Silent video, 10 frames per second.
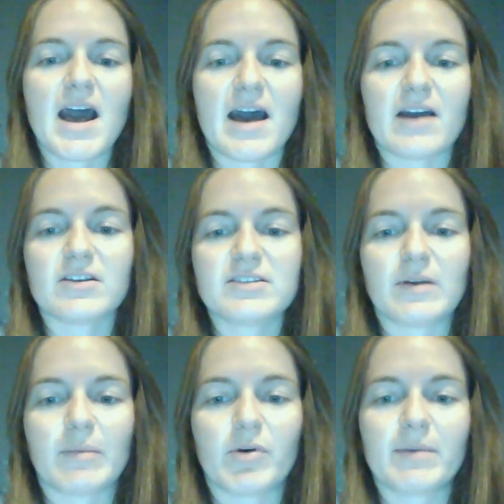I also
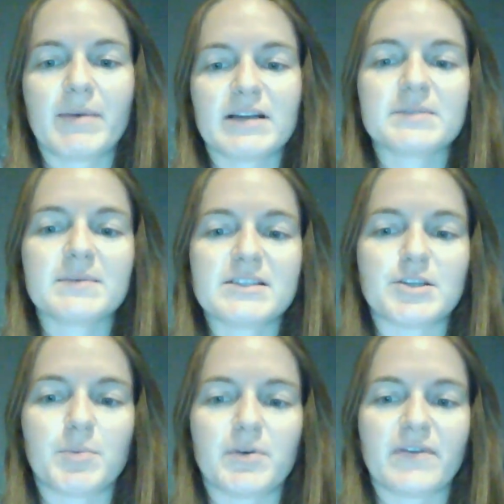report back to my
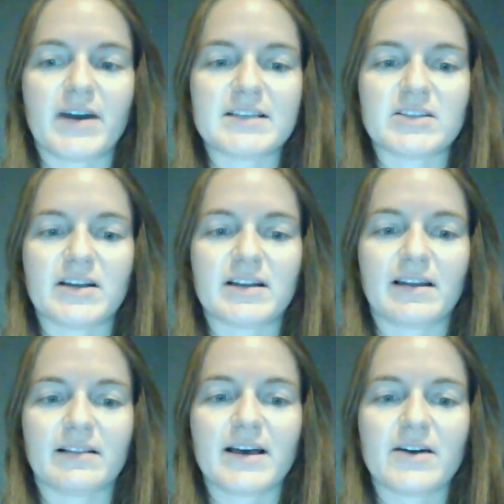supervisor and
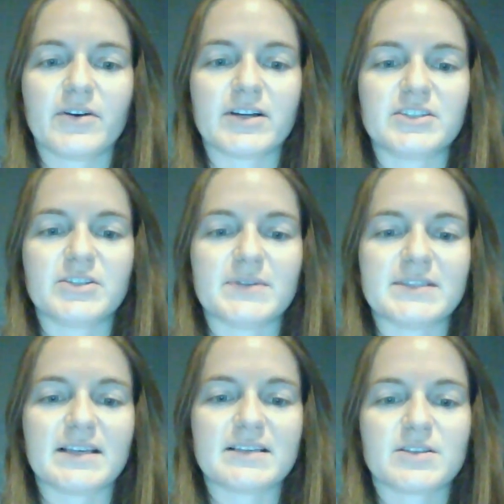allow her to
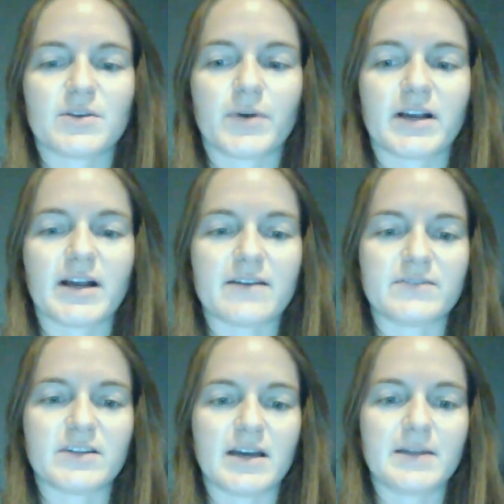assess the work I've
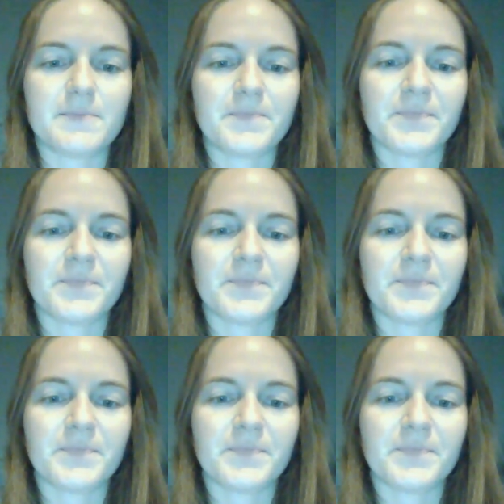done.